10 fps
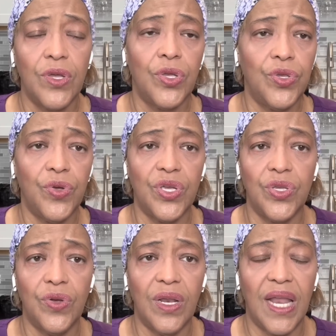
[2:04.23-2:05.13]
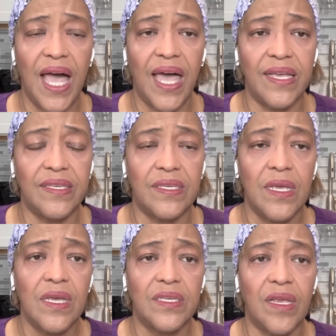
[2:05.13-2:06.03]
you can utilize
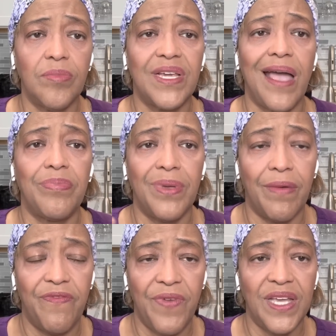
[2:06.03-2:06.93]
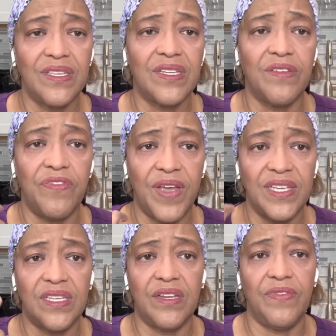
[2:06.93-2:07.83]
some type of
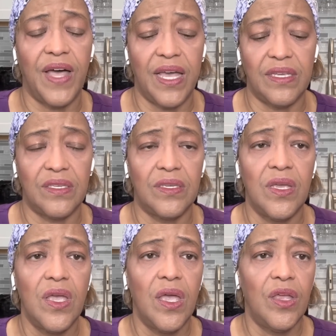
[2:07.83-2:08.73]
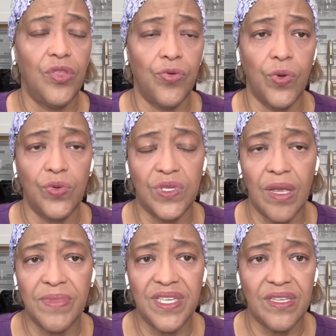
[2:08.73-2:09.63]
face-to-face device through
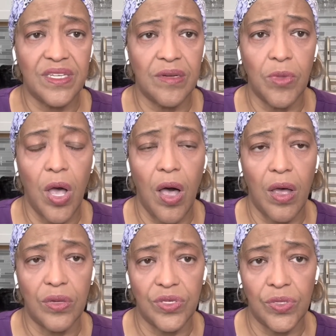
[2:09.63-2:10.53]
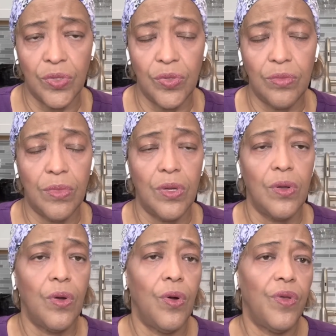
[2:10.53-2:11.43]
some system called Zoom,
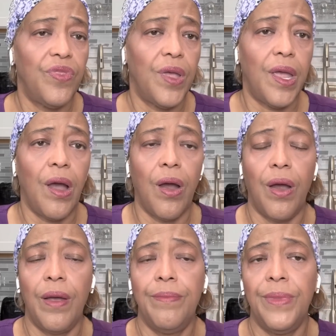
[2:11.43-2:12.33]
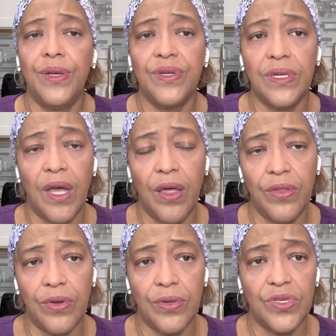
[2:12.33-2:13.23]
or there are a million
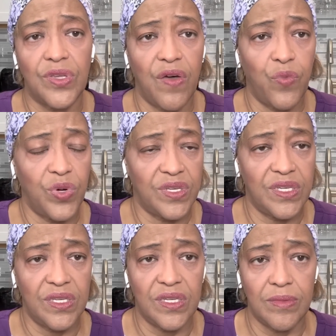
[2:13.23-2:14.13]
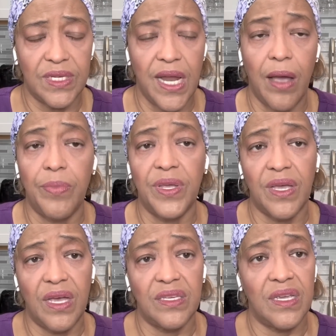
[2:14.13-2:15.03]
other software systems now
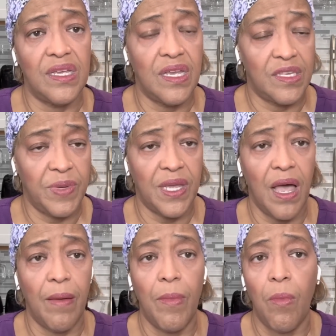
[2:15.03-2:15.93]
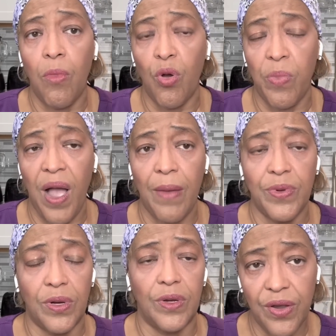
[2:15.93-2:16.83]
because it has become more
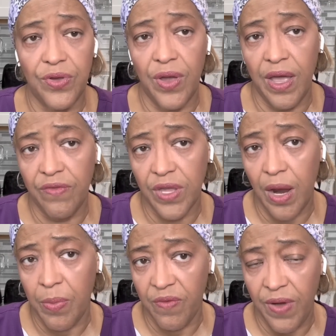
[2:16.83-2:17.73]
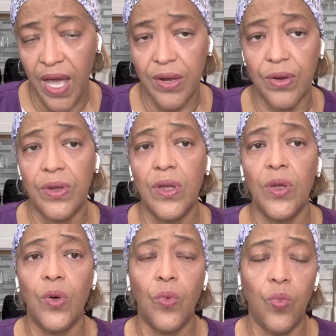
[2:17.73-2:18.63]
popular. Your healthcare provider
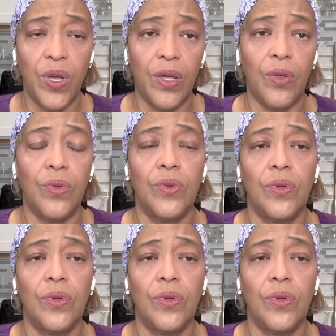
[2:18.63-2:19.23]
will